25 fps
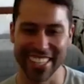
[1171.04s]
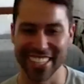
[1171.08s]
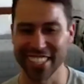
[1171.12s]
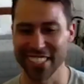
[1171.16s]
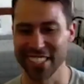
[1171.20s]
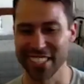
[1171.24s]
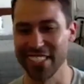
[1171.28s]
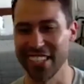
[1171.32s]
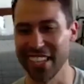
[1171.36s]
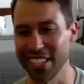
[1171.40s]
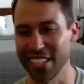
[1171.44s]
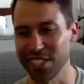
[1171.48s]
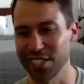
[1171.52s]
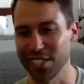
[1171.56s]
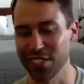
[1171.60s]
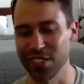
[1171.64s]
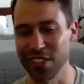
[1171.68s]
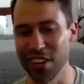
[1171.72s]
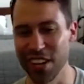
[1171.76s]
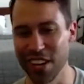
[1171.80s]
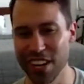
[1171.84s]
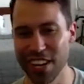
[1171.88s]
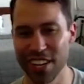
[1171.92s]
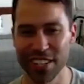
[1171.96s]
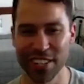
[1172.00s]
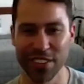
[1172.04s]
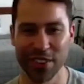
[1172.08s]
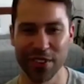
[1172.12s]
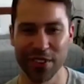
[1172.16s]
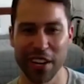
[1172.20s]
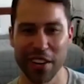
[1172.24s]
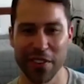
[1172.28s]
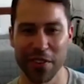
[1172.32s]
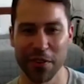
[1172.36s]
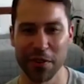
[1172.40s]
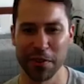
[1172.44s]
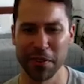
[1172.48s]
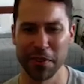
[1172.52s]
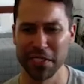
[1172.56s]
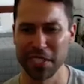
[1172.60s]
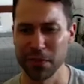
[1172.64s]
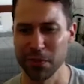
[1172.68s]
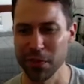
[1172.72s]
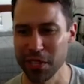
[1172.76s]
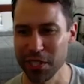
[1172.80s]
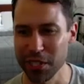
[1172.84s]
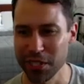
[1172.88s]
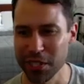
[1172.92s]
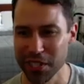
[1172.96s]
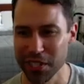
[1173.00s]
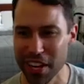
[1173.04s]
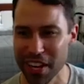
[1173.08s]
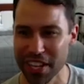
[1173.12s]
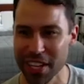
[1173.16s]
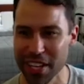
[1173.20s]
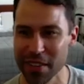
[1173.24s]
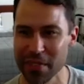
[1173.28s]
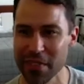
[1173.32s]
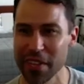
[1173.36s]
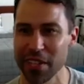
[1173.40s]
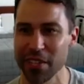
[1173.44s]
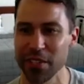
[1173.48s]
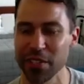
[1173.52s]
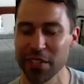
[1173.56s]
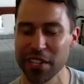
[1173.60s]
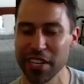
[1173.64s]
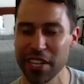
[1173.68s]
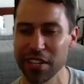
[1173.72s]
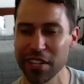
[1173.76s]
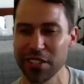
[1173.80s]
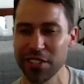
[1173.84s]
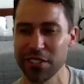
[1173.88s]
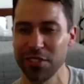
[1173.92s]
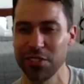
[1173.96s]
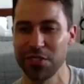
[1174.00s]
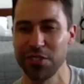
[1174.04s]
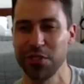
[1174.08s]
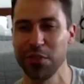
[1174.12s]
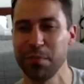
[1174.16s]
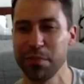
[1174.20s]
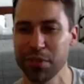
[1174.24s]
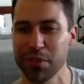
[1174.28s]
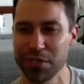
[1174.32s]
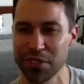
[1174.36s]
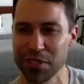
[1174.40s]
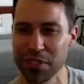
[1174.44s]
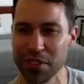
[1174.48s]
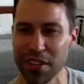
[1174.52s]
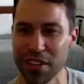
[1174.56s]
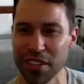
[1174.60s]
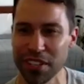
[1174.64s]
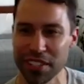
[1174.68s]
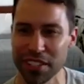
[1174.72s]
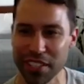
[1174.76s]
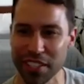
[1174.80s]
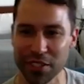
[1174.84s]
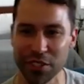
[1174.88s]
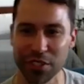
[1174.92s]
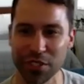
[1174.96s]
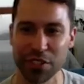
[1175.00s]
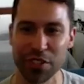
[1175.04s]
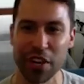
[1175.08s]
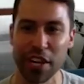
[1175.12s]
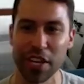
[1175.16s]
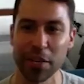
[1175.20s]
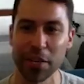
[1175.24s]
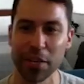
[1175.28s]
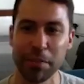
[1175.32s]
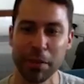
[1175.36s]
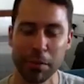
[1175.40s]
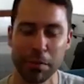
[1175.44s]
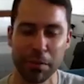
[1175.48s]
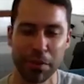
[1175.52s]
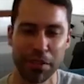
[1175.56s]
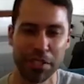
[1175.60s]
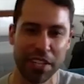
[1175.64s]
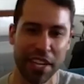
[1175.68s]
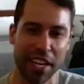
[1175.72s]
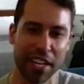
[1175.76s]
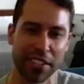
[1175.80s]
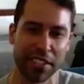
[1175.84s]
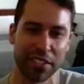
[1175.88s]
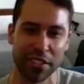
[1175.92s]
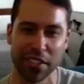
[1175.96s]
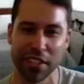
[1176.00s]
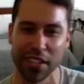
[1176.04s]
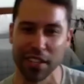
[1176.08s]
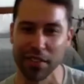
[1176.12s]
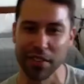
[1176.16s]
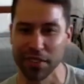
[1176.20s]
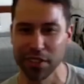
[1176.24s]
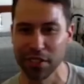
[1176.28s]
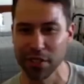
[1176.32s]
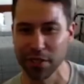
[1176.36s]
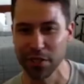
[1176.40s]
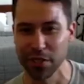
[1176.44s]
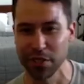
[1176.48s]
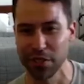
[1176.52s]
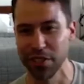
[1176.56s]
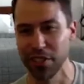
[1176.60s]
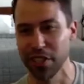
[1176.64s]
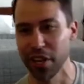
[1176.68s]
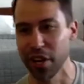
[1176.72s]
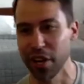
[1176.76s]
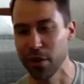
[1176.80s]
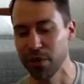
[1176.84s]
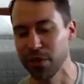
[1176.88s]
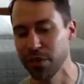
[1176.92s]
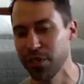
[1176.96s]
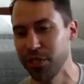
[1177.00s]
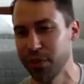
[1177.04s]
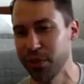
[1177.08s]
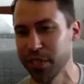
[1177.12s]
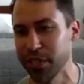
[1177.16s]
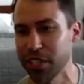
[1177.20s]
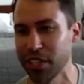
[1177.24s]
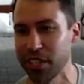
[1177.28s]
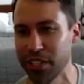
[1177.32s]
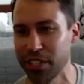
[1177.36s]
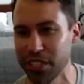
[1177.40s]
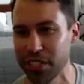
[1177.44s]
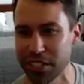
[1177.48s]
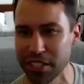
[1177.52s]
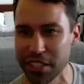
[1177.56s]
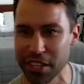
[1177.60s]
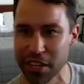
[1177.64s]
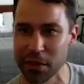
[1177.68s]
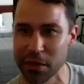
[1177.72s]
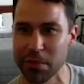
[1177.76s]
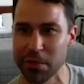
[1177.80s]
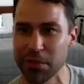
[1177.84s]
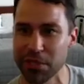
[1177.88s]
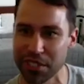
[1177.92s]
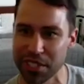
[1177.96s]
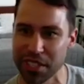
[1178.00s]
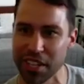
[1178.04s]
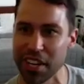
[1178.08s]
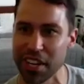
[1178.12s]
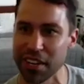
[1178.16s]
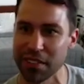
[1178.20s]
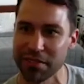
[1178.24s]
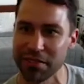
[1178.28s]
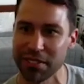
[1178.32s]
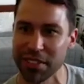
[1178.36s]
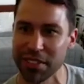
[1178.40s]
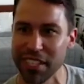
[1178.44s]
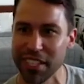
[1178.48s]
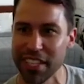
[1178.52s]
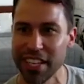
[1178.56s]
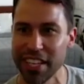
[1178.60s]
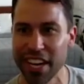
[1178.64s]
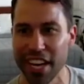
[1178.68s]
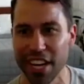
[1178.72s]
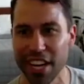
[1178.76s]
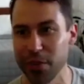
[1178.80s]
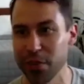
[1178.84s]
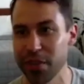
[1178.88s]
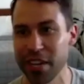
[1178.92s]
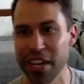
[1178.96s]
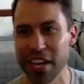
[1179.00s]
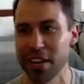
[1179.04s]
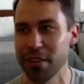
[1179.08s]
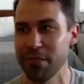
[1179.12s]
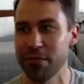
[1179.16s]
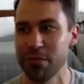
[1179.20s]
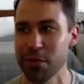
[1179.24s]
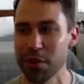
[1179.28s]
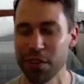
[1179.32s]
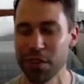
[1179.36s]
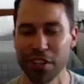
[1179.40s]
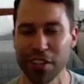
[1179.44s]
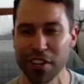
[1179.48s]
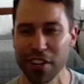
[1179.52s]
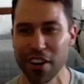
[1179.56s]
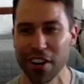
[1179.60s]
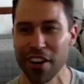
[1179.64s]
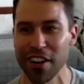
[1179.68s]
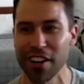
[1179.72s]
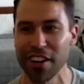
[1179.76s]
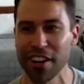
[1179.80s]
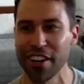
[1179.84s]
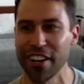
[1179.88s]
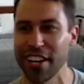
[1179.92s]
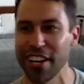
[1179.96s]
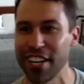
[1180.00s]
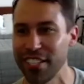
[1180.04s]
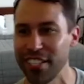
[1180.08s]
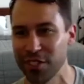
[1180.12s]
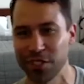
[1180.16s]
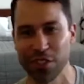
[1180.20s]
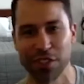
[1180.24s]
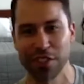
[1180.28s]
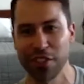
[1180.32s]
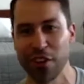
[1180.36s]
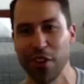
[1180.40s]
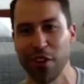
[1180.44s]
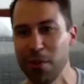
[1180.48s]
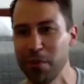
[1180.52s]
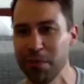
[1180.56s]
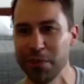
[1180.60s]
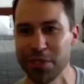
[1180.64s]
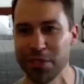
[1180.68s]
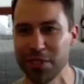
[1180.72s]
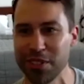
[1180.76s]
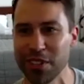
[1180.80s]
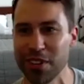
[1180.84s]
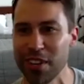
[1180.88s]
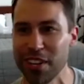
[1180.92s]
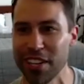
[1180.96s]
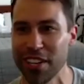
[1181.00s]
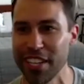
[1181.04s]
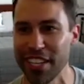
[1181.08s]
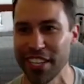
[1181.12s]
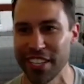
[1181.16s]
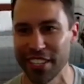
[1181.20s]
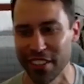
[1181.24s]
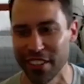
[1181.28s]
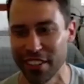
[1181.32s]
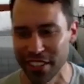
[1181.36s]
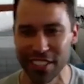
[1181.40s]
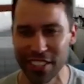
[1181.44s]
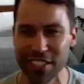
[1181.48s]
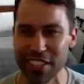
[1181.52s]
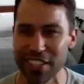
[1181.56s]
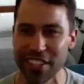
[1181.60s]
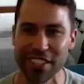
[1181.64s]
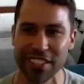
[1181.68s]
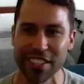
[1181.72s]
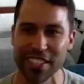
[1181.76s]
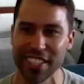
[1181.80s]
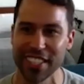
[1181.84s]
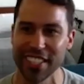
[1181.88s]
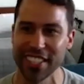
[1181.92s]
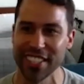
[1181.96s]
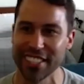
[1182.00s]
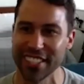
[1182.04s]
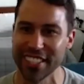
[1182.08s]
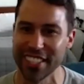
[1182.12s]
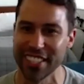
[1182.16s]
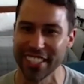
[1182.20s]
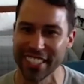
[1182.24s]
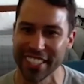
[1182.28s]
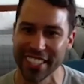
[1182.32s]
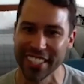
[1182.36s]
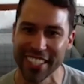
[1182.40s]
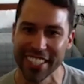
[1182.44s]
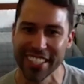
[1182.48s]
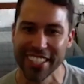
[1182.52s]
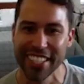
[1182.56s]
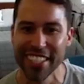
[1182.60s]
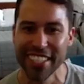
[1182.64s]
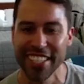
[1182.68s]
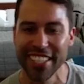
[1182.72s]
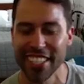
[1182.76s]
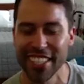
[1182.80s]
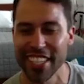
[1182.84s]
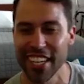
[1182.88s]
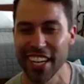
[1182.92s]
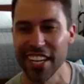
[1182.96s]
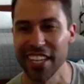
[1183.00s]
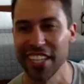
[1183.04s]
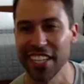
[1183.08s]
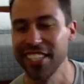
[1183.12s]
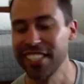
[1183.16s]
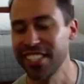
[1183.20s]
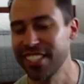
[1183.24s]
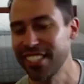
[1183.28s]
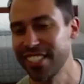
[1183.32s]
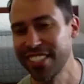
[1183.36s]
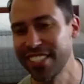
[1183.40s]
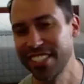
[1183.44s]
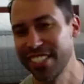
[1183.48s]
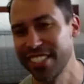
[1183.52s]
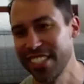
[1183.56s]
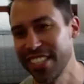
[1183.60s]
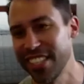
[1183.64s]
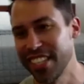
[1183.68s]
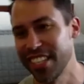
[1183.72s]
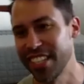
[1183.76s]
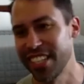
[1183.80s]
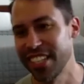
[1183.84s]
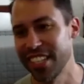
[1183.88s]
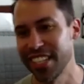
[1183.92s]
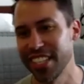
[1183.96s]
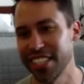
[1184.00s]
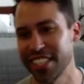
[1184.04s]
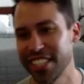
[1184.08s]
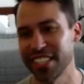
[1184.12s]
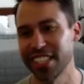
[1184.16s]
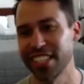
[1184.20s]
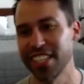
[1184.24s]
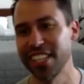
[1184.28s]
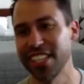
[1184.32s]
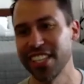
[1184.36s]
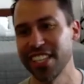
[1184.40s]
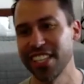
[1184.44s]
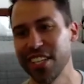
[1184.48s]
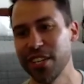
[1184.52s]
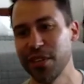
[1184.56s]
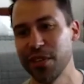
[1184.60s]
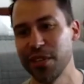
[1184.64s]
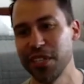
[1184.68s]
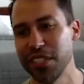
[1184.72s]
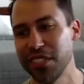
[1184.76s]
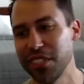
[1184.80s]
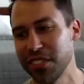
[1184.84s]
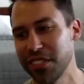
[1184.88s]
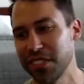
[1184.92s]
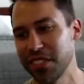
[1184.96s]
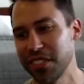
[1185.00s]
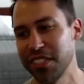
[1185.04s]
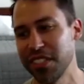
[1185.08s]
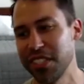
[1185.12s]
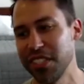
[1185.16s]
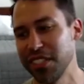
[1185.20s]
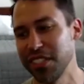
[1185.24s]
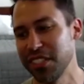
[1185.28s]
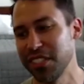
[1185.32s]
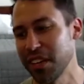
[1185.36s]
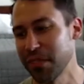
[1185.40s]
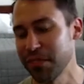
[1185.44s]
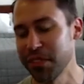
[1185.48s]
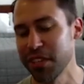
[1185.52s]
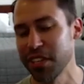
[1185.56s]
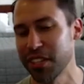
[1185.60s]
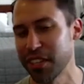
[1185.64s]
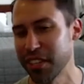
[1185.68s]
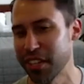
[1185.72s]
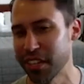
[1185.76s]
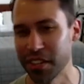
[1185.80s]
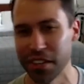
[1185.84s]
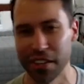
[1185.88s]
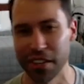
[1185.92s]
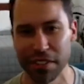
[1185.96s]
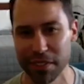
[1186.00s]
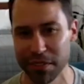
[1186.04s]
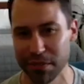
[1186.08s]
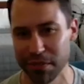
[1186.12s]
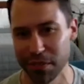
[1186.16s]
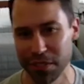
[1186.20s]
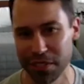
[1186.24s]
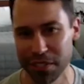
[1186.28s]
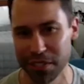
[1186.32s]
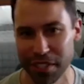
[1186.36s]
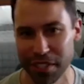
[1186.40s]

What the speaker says: not strong or whatever. And I was like, what are you talking about? Your character's super strong. Like, you're trying to be a protector, even though you're doing all this terrible stuff, and you can't afford a car, and you're almost 30, and all these other things. Like, yeah, it's he's definitely a thinker for sure.